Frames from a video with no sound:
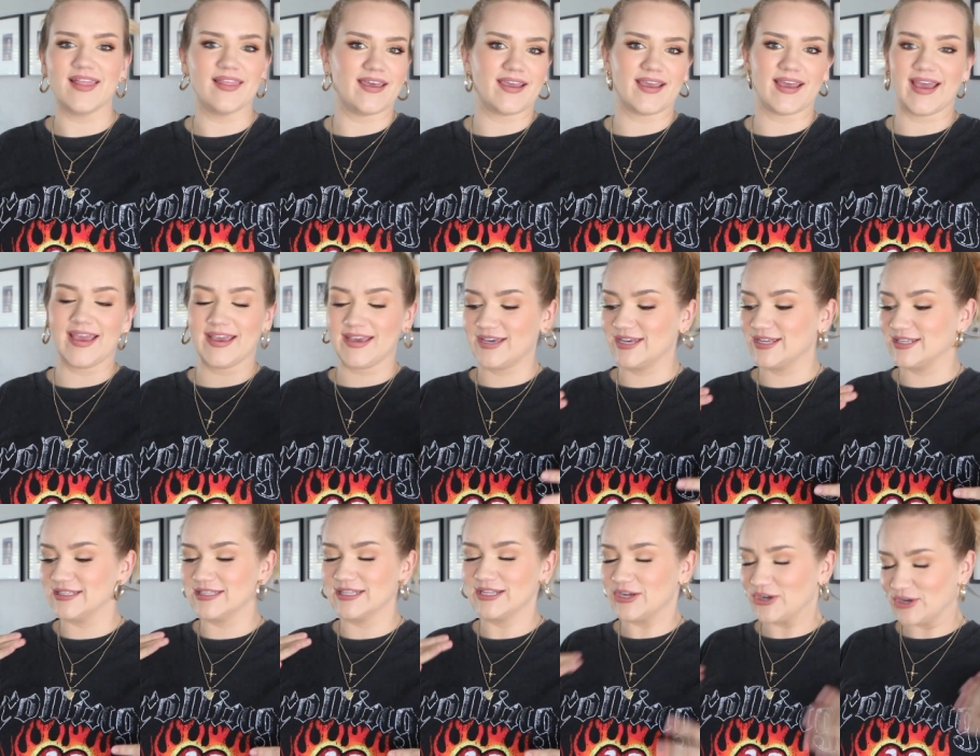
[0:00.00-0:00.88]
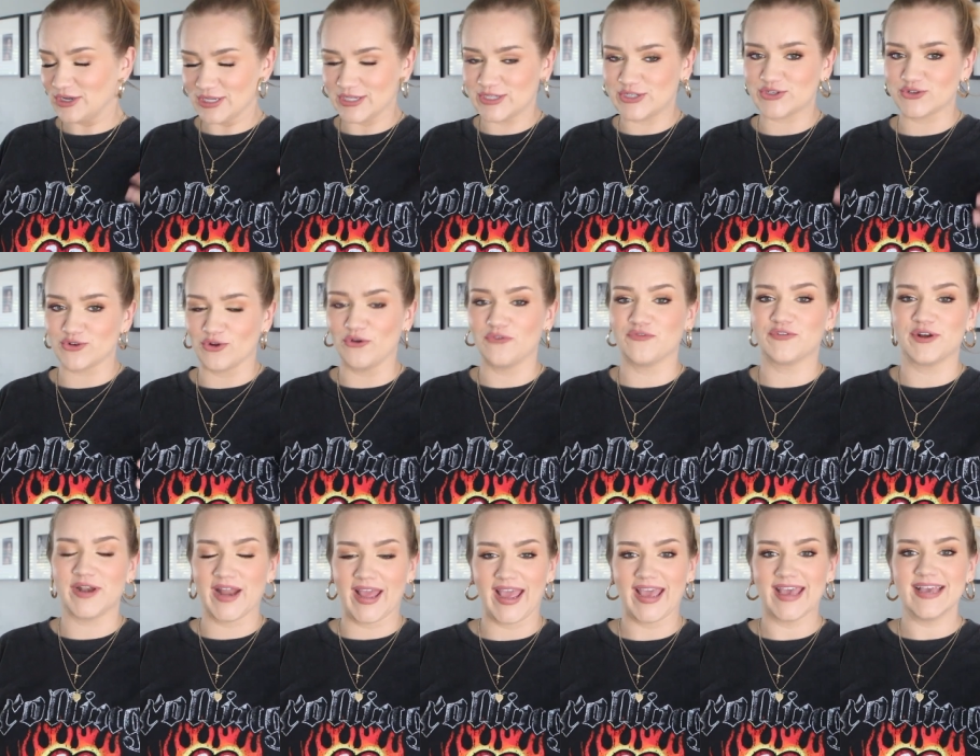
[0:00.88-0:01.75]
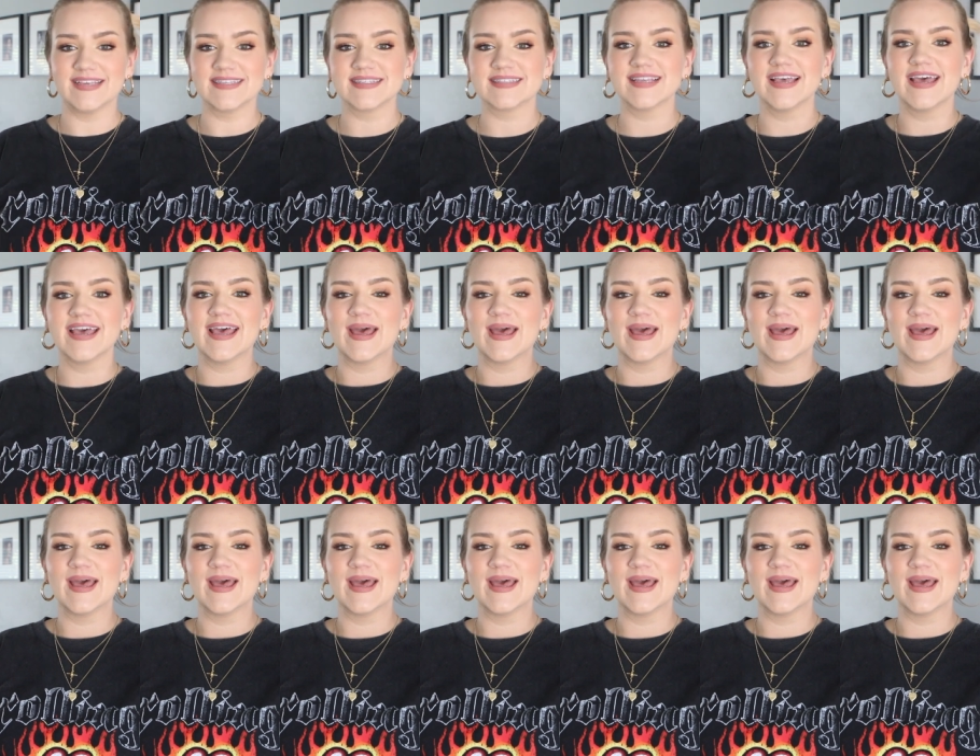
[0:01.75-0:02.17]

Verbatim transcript: Like, I could literally scroll for days.